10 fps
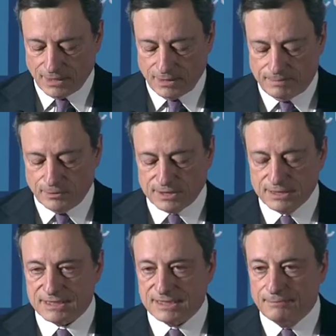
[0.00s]

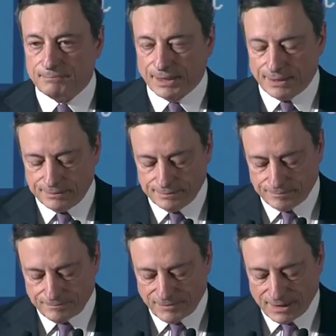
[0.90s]
Put simply,
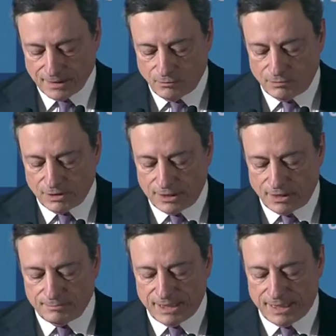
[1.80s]
we will
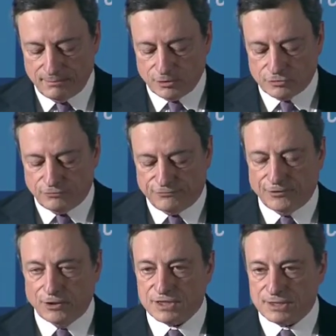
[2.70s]
not be able to
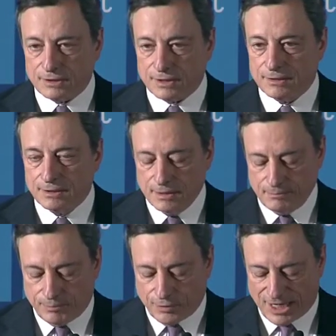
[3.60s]
foster
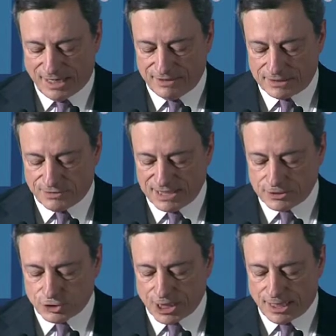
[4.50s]
private
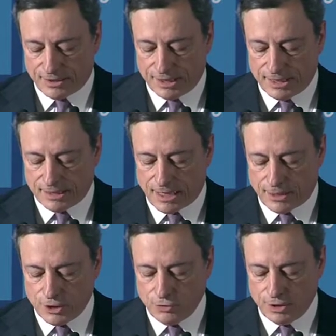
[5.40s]
risk sharing in
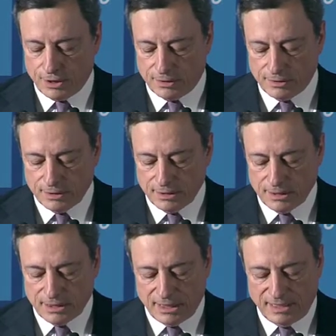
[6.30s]
our union
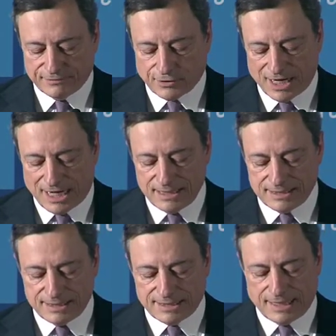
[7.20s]
if
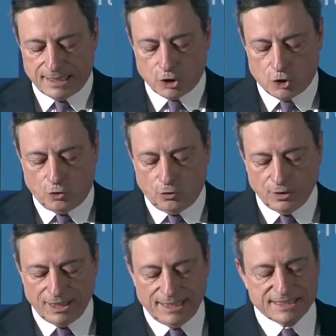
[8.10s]
crisis can
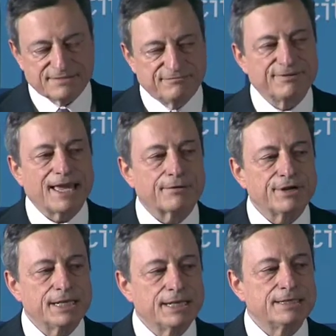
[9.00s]
call its
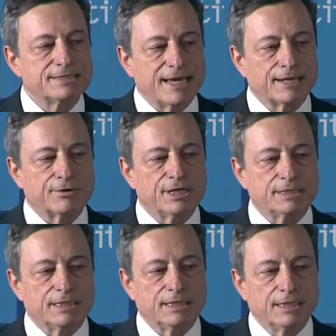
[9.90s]
very
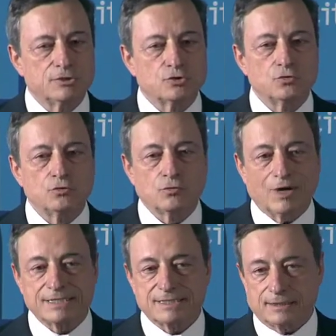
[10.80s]
integrity into
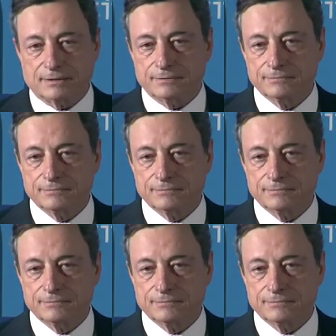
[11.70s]
question.